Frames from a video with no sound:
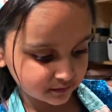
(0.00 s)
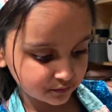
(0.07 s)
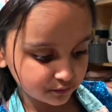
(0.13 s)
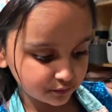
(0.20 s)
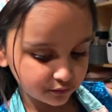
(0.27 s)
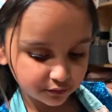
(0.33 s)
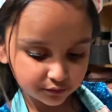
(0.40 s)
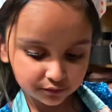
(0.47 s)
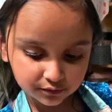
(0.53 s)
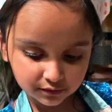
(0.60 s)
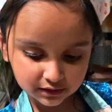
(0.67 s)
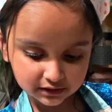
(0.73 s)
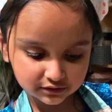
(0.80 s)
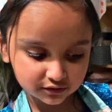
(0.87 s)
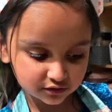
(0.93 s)
Ooh,
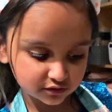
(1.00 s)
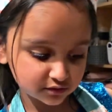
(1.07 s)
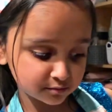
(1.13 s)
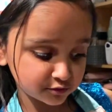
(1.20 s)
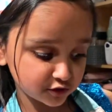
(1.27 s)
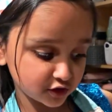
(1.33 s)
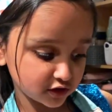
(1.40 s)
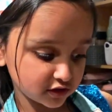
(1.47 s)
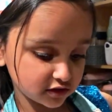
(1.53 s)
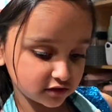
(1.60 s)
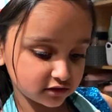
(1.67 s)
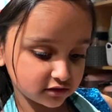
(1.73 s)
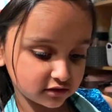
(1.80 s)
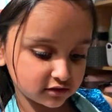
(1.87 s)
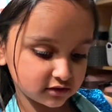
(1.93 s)
I saw some
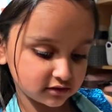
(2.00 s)
chocolate.